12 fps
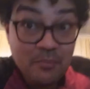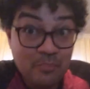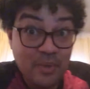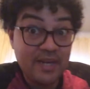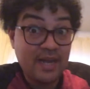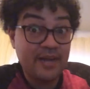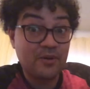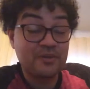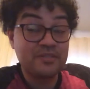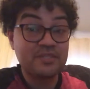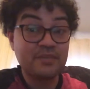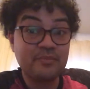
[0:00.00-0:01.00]
But I
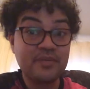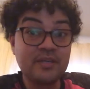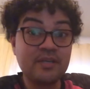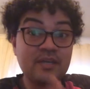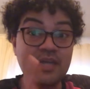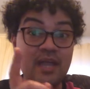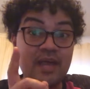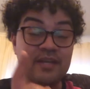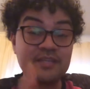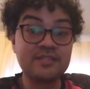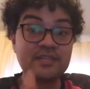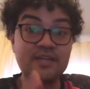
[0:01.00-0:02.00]
heard something and I
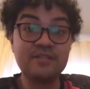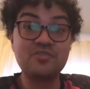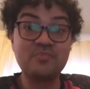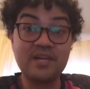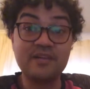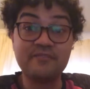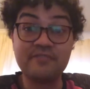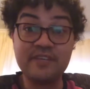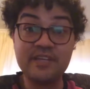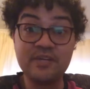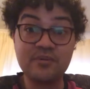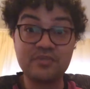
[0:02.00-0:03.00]
decided to make a
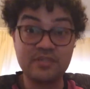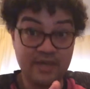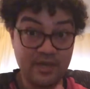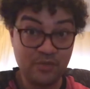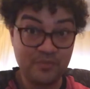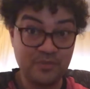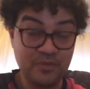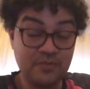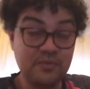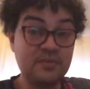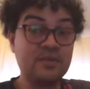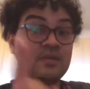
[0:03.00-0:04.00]
video to help you
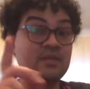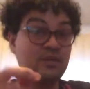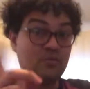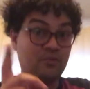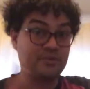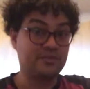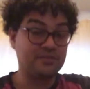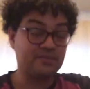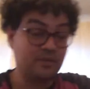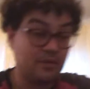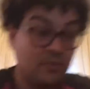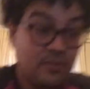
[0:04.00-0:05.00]
with
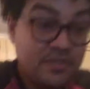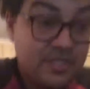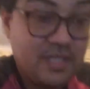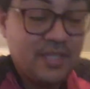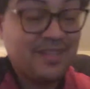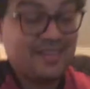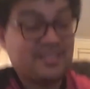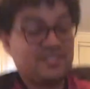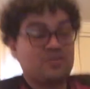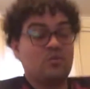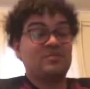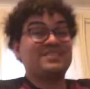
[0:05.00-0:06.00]
this
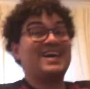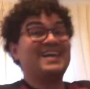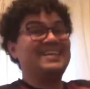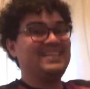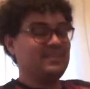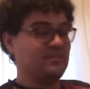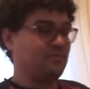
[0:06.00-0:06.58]
tiny little